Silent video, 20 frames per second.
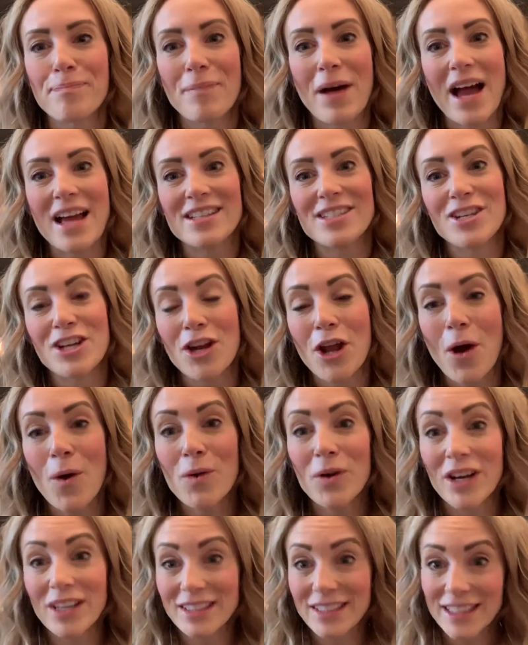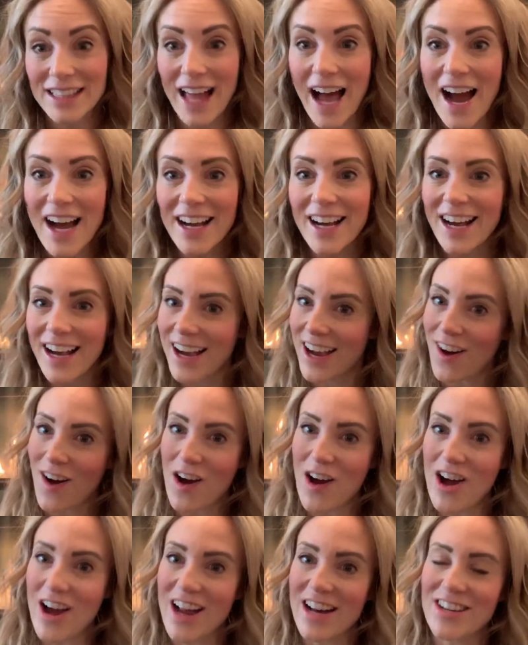But you know, good luck
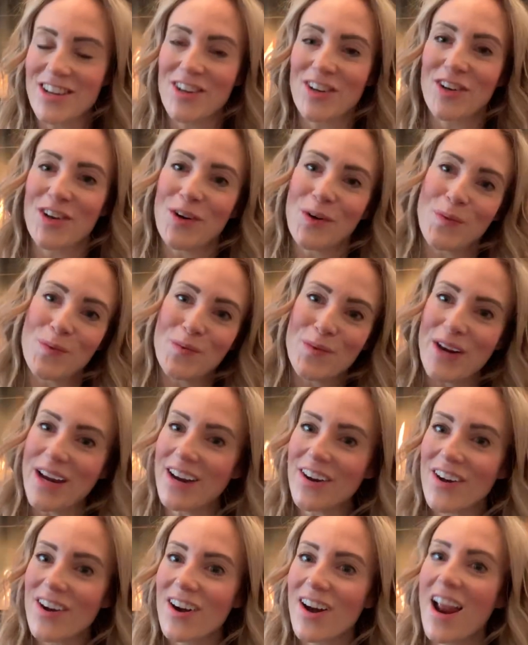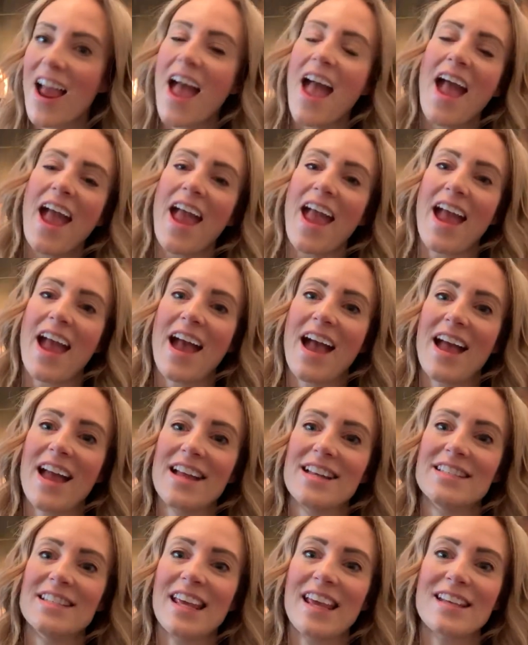on your career,
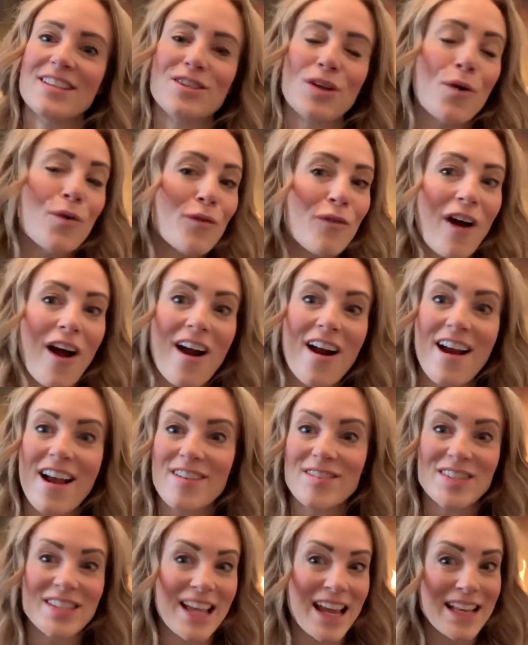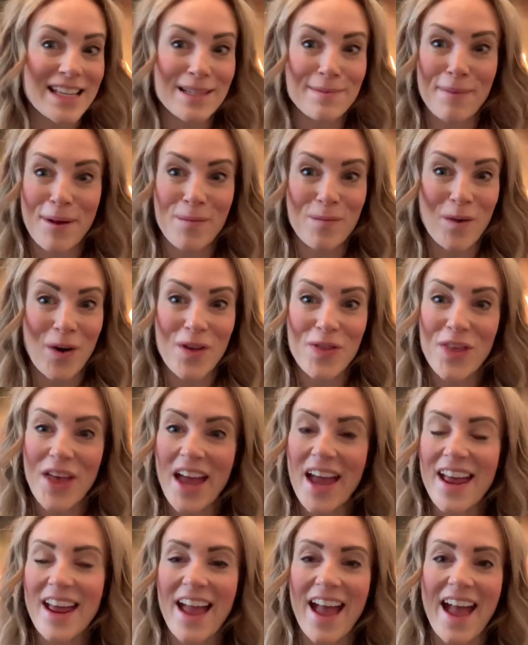and so far I'd say it's been worth
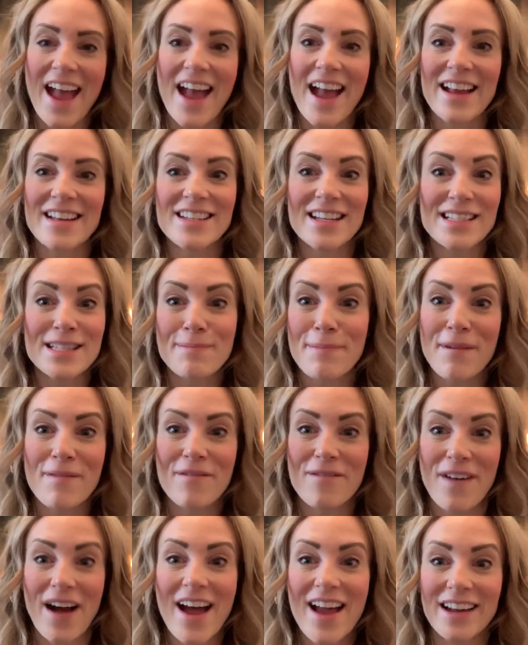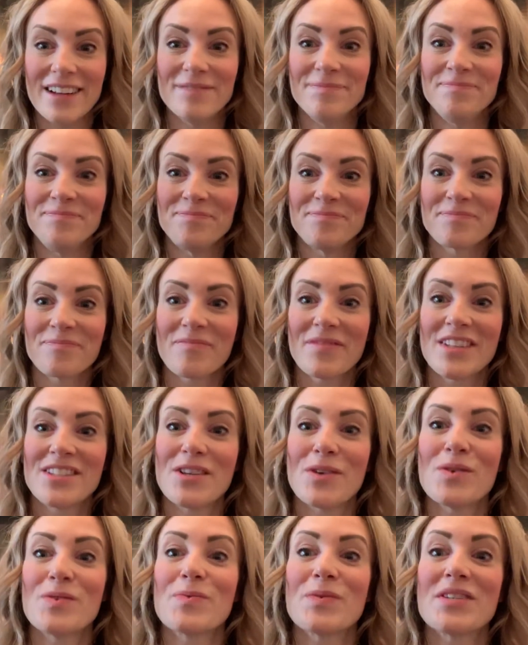it and it's been fun.
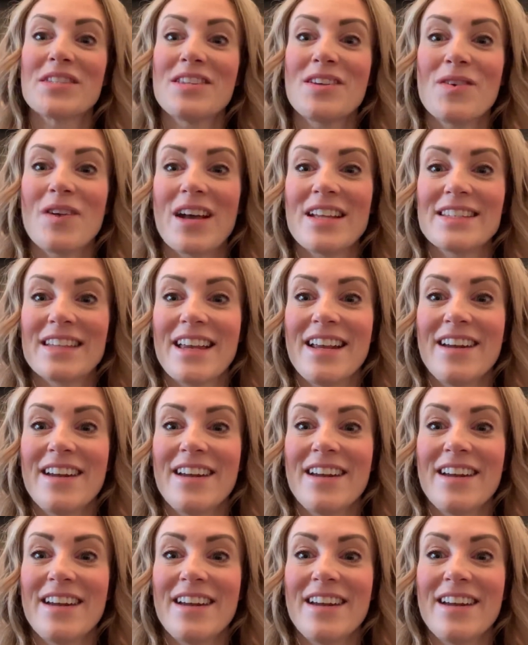So we'll see you guys